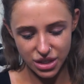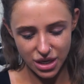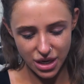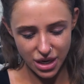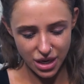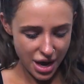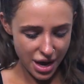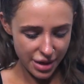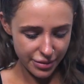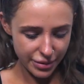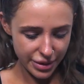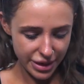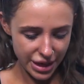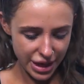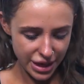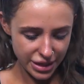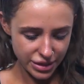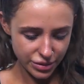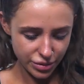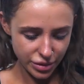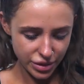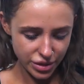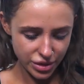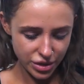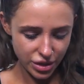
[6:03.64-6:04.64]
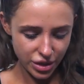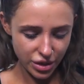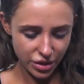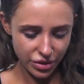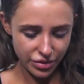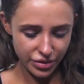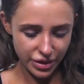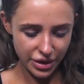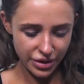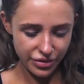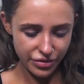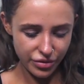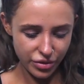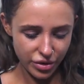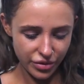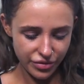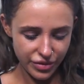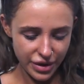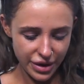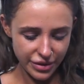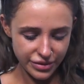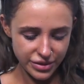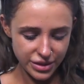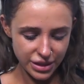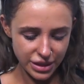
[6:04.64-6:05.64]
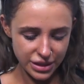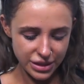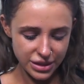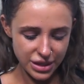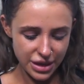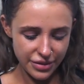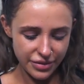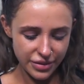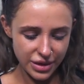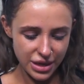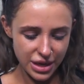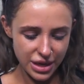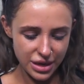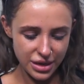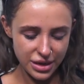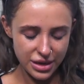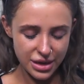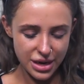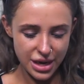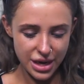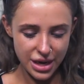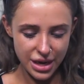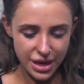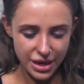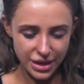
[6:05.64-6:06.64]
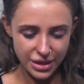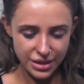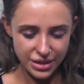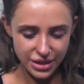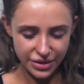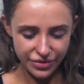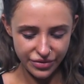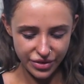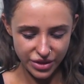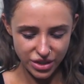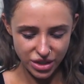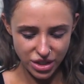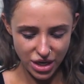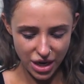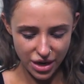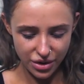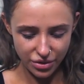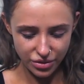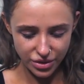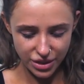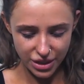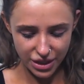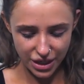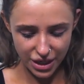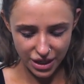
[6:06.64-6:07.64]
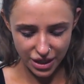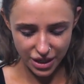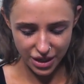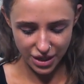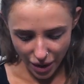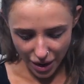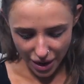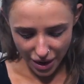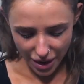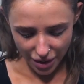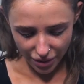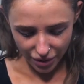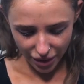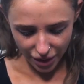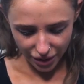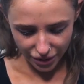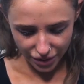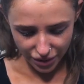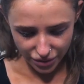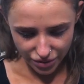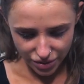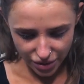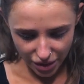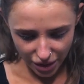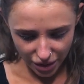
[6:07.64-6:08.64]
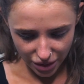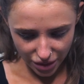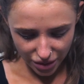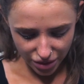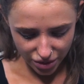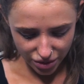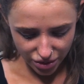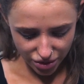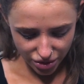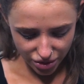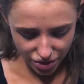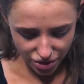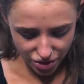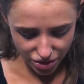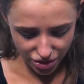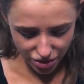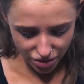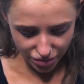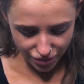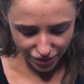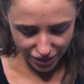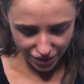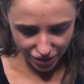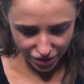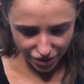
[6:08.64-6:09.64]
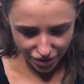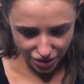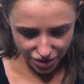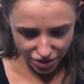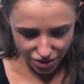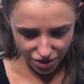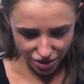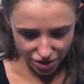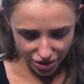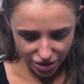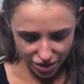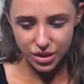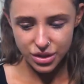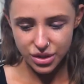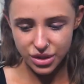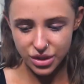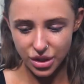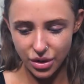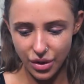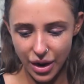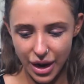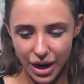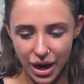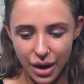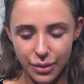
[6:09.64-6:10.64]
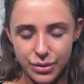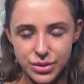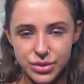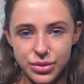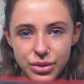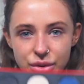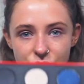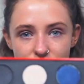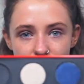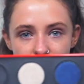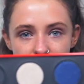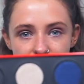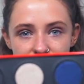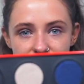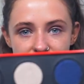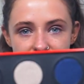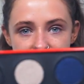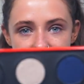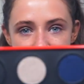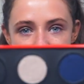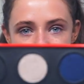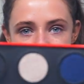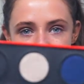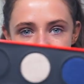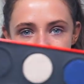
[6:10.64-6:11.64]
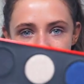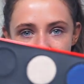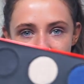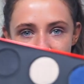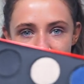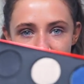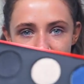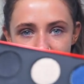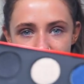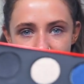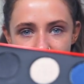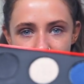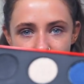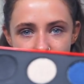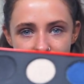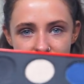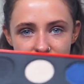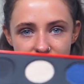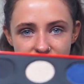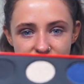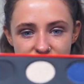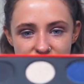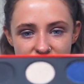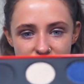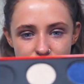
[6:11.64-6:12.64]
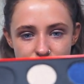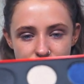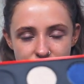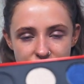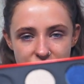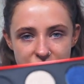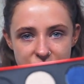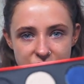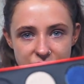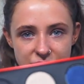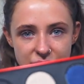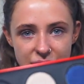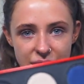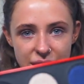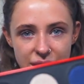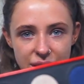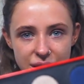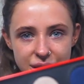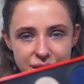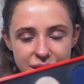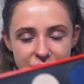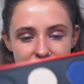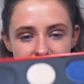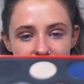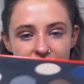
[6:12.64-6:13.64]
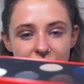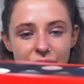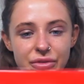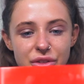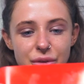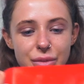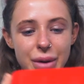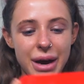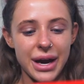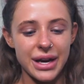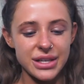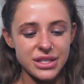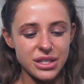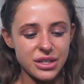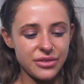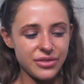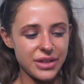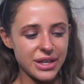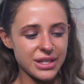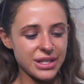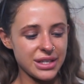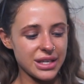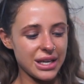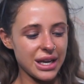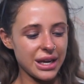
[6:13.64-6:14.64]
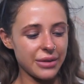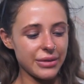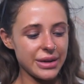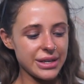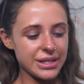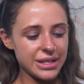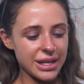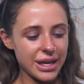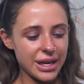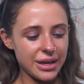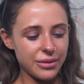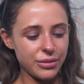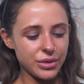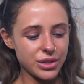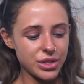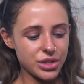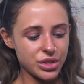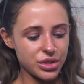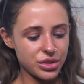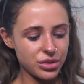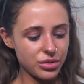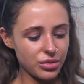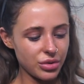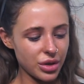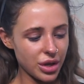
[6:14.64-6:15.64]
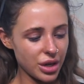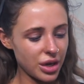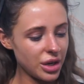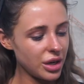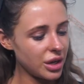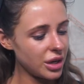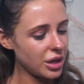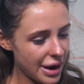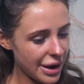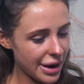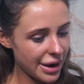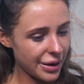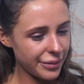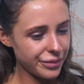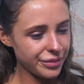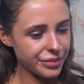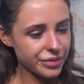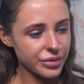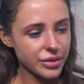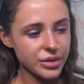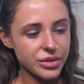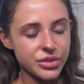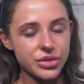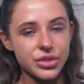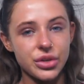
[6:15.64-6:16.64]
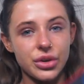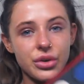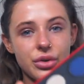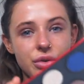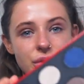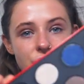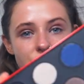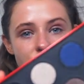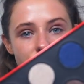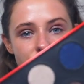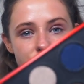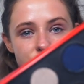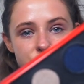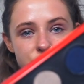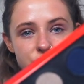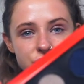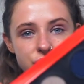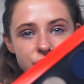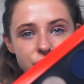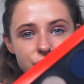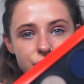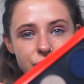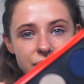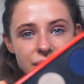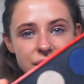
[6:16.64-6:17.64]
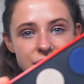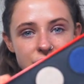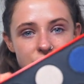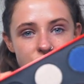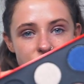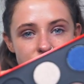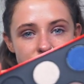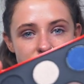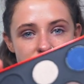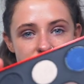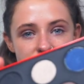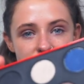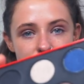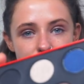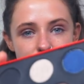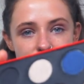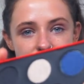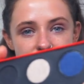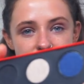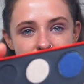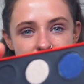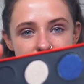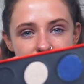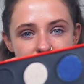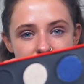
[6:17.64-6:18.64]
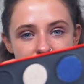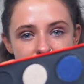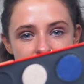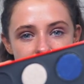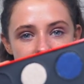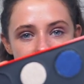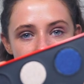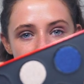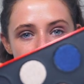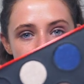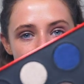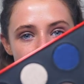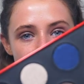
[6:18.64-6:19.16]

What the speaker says: yet. It has 1, 2, 3, 4, 5, 6, 7, 8, 9 different shadows in here. Wow, look at those colors. Oh my gosh. So it comes with all of these different sort of shimmery shades. And I love the packaging of this. It's in like a wee tin, which is so cool. So there's so many gorgeous shimmer shades.